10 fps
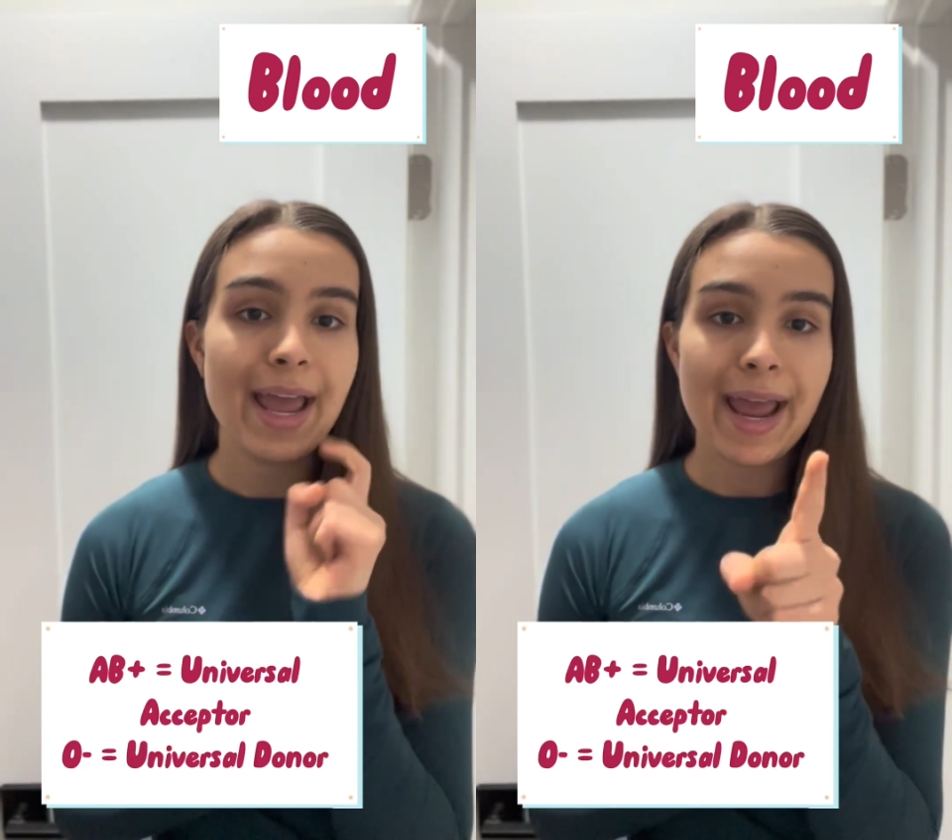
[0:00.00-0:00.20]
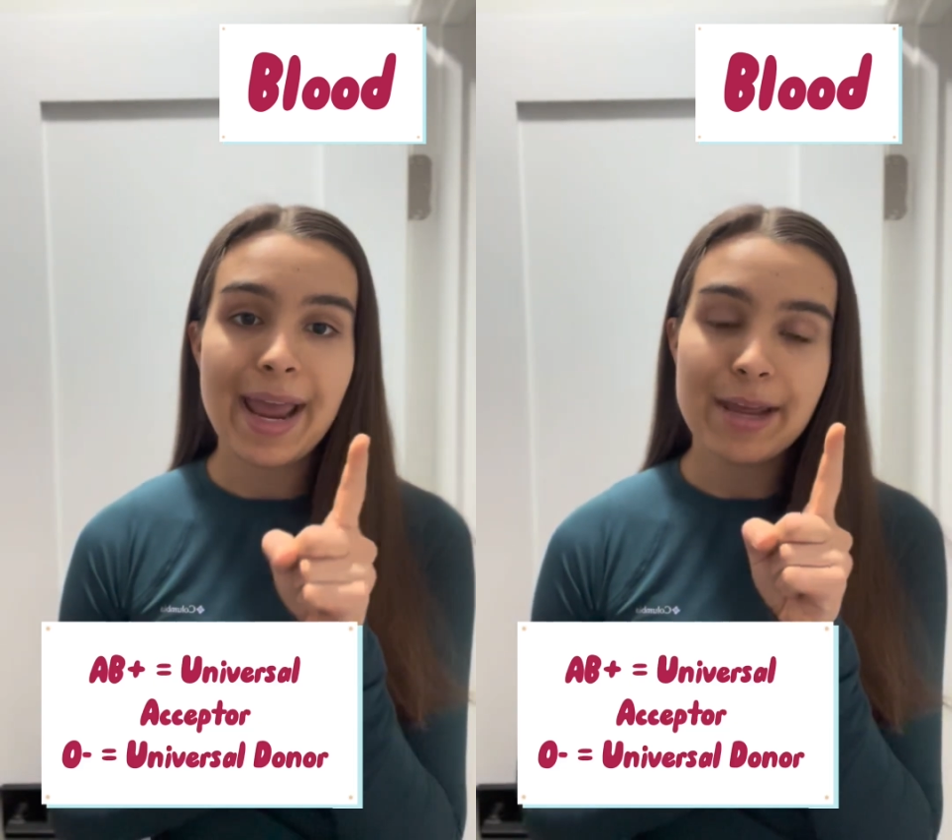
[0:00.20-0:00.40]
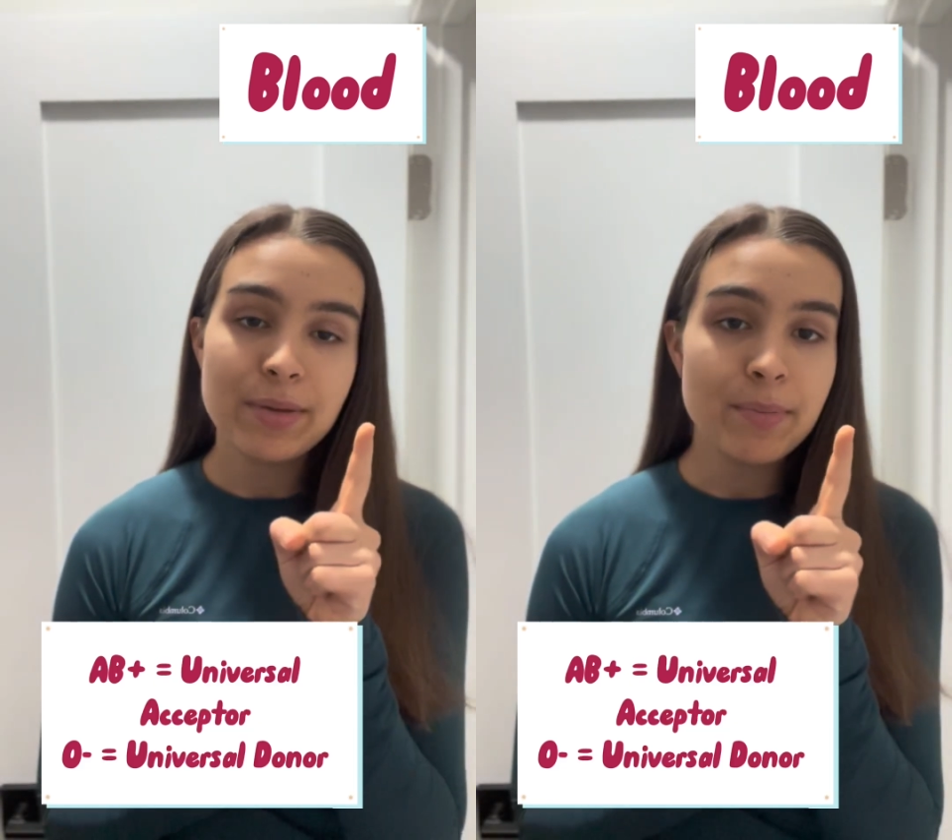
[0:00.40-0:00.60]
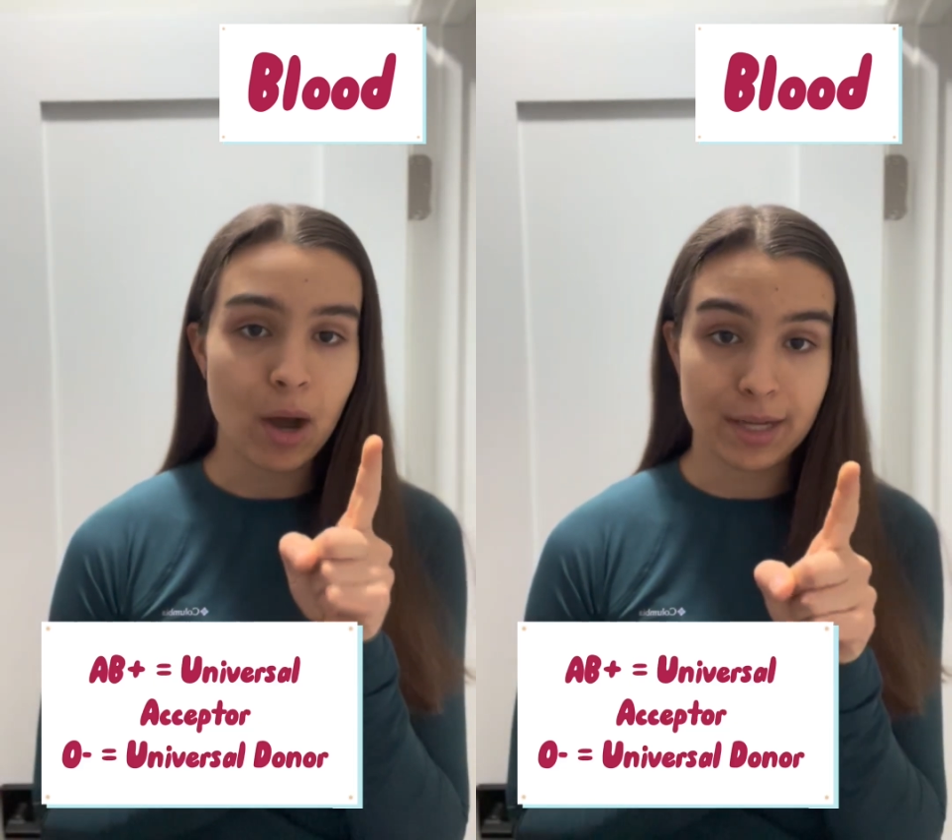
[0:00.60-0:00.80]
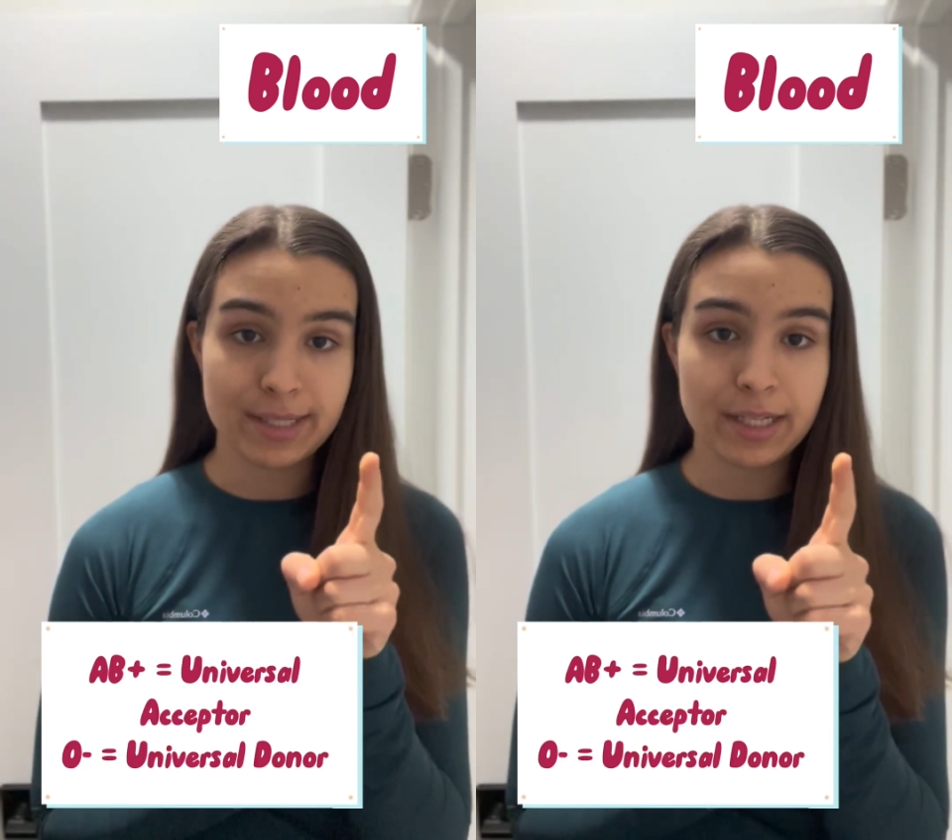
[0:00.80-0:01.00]
AB
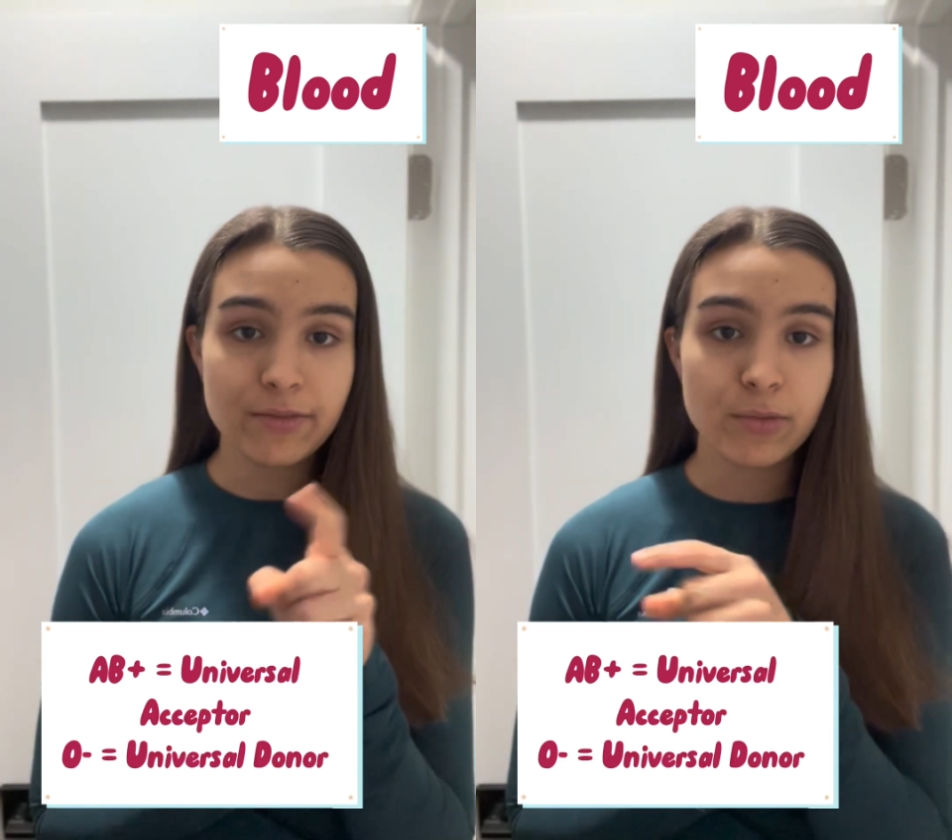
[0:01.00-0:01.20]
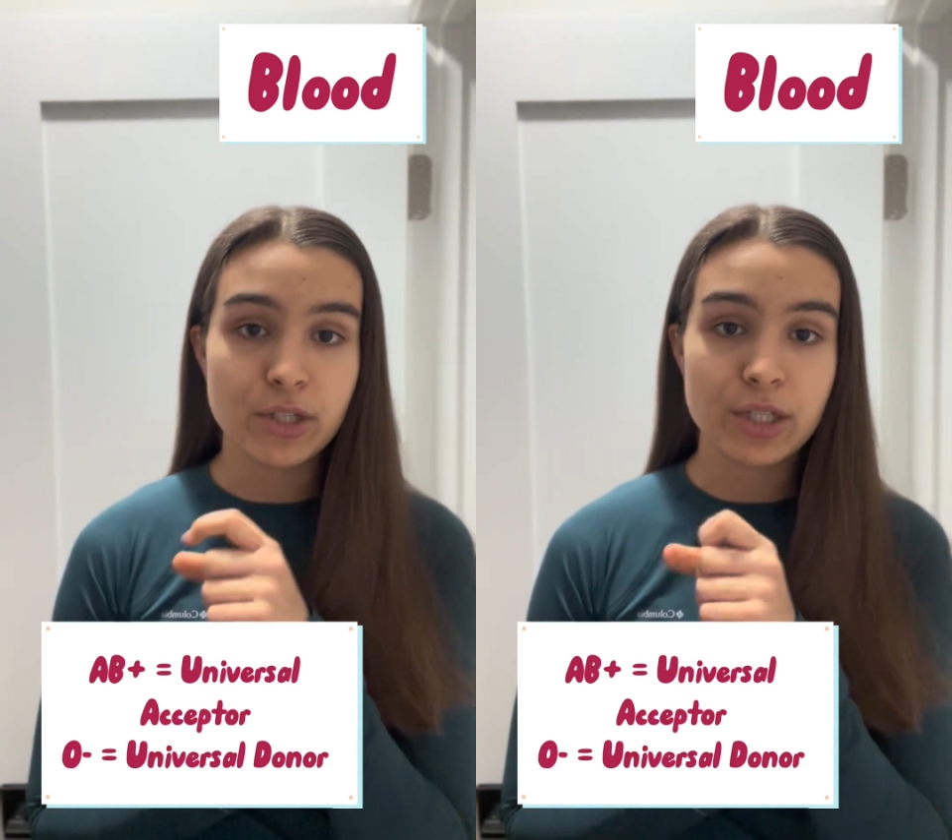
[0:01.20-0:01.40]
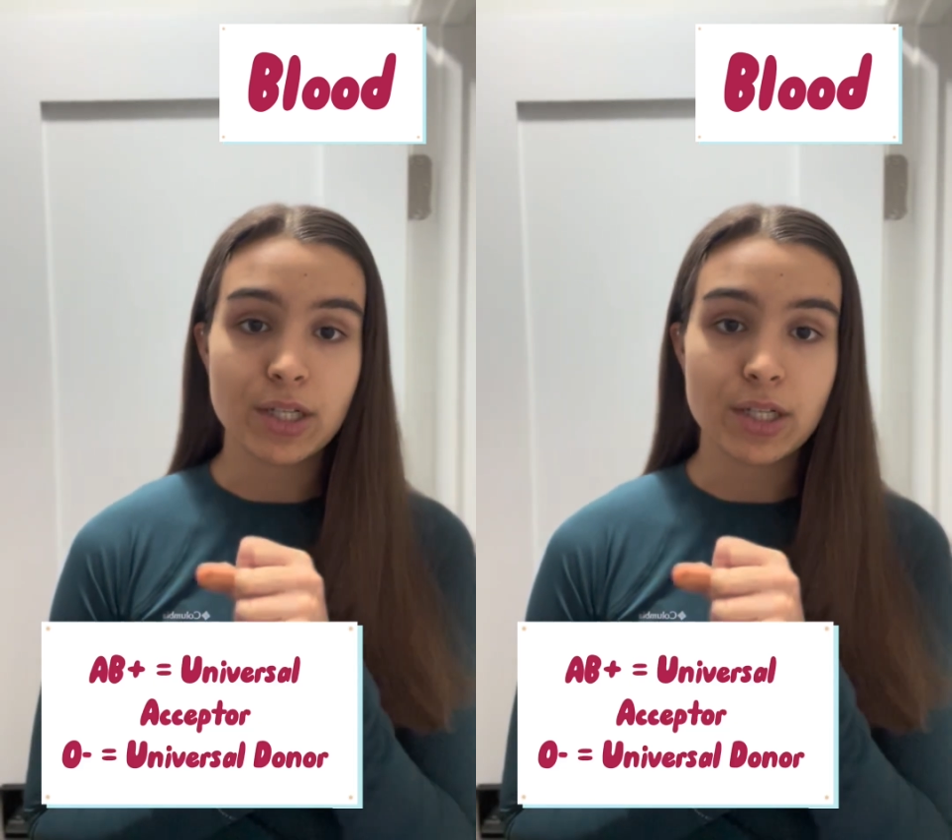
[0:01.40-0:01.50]
positive, which is